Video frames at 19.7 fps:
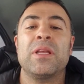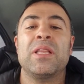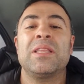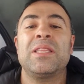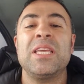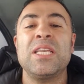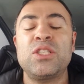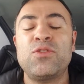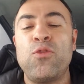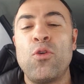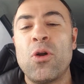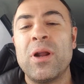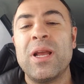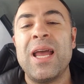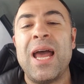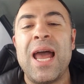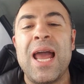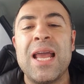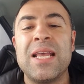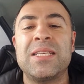These 4
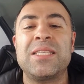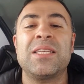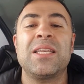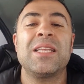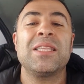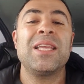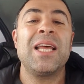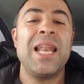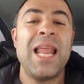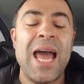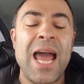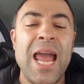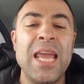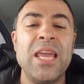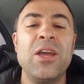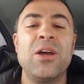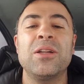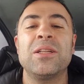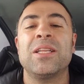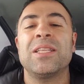guys, the
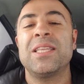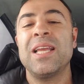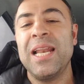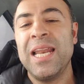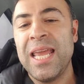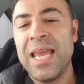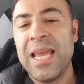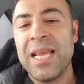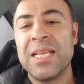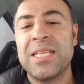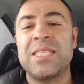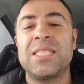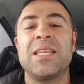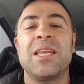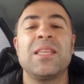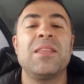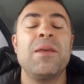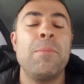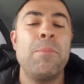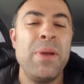Lion, the Lynx,
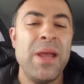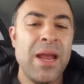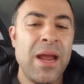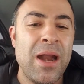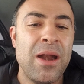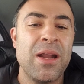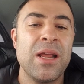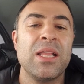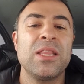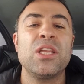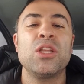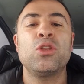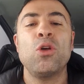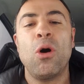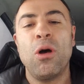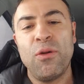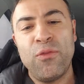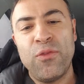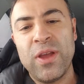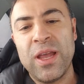the Bear, the
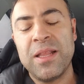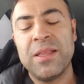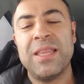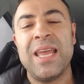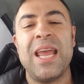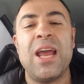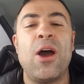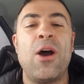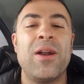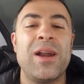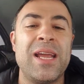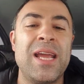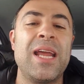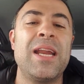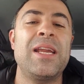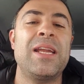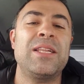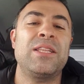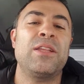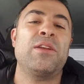Dolphin, they are here
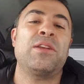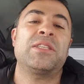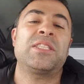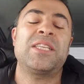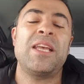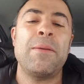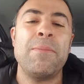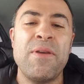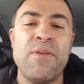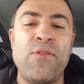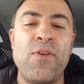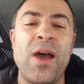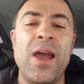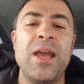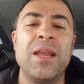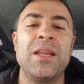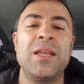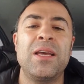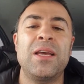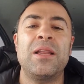in the
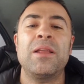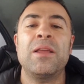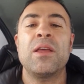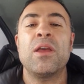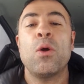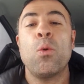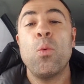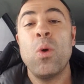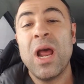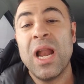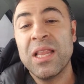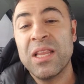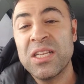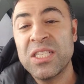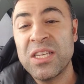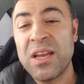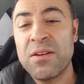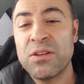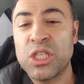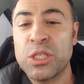semifinal.
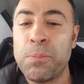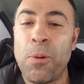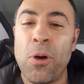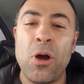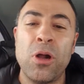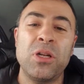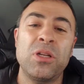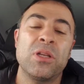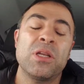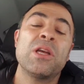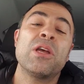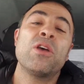Well-deserved spot.